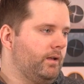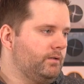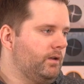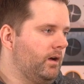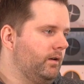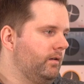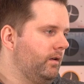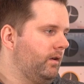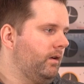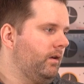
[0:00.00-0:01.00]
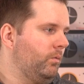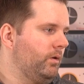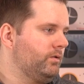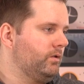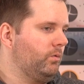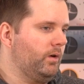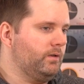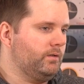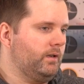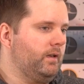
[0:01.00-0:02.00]
has done once or
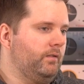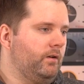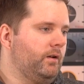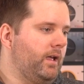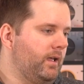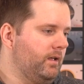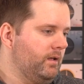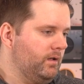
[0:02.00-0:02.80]
twice in their day.